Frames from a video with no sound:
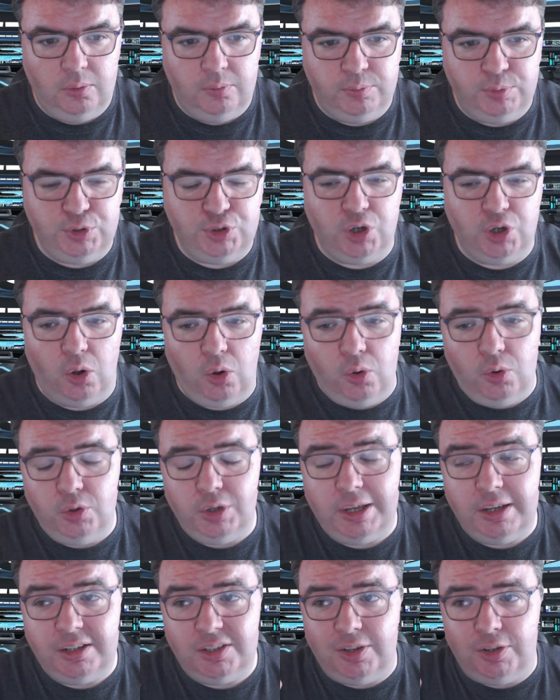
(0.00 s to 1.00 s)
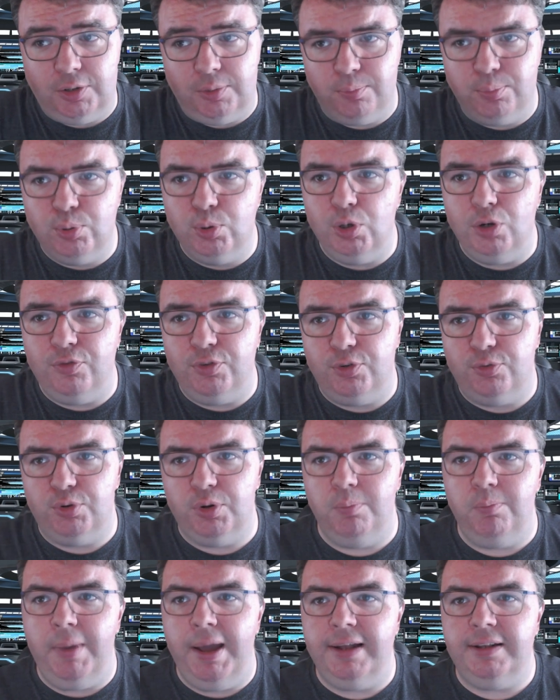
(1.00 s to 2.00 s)
Bujold has improved
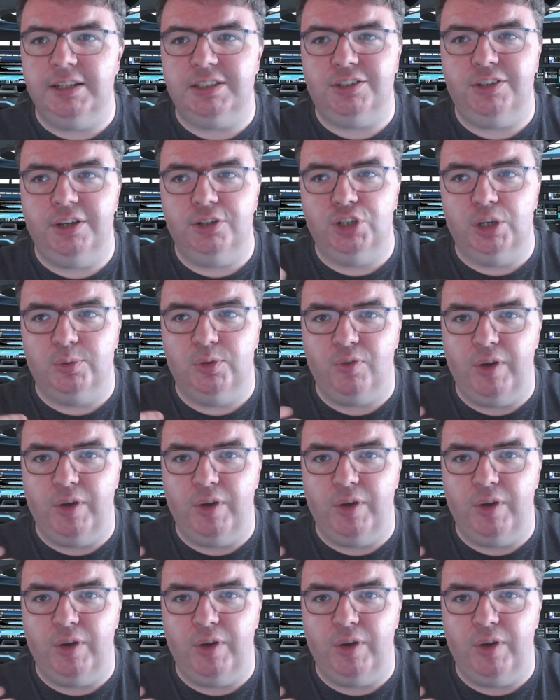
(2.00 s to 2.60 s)
tremendously in terms